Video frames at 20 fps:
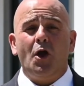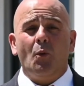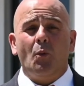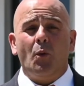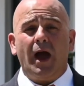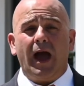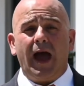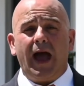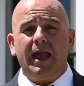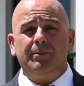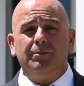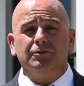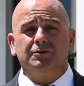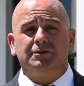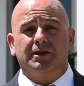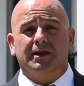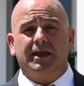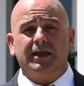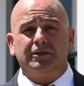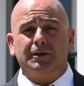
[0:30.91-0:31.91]
we're able
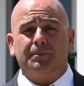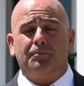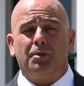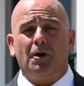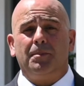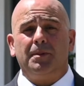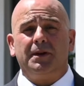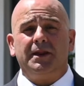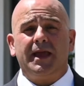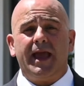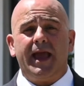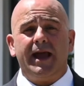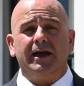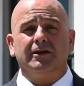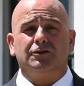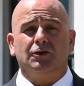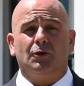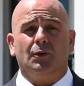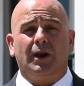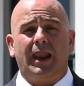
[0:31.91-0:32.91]
to get the property
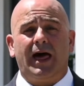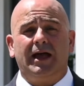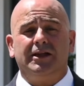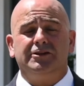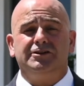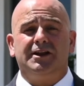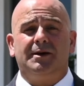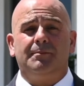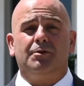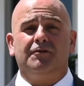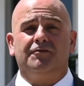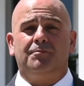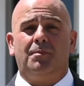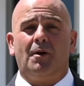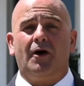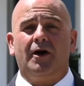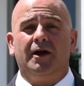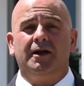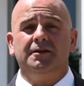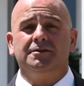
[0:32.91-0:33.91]
out to a large number of
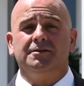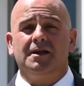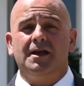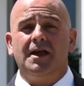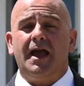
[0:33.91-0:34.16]
buyers